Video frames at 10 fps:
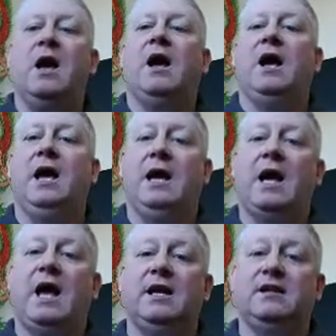
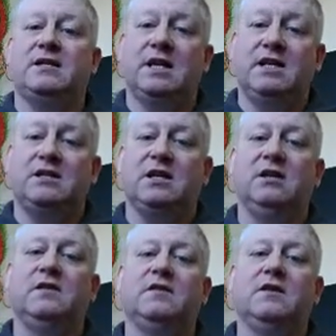and
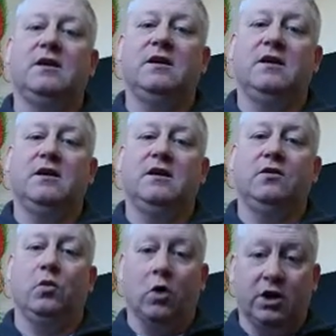assessing
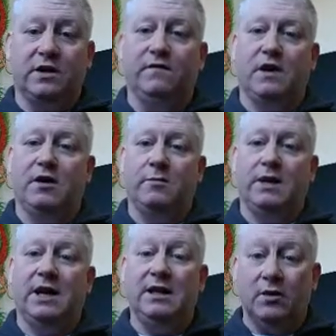the work environment,
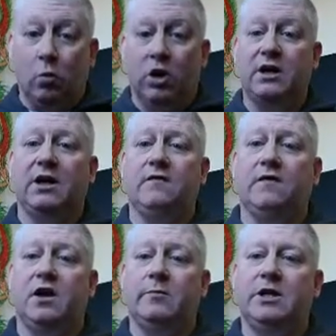in the working
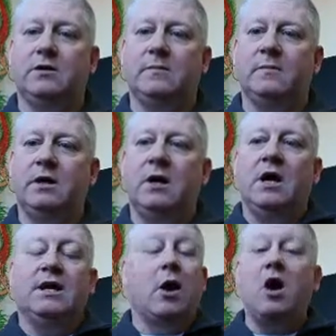environment.
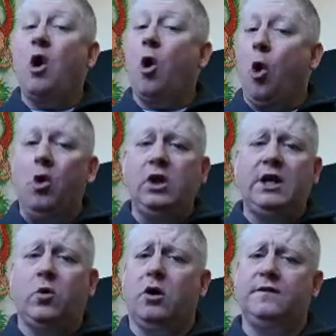Now, it only
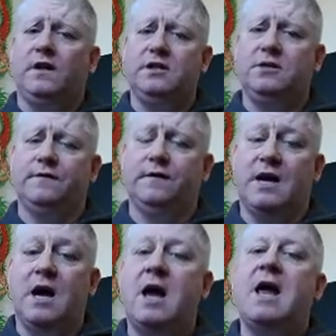qualifies you for
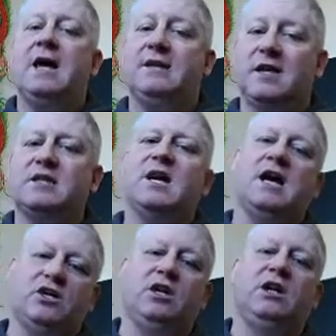that. It doesn't
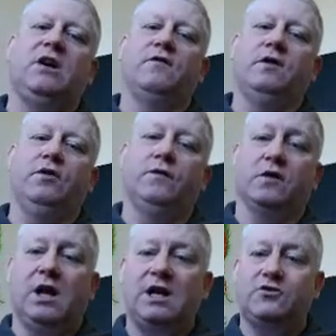actually cover you for
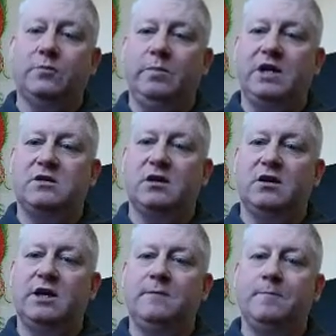classroom-based learning.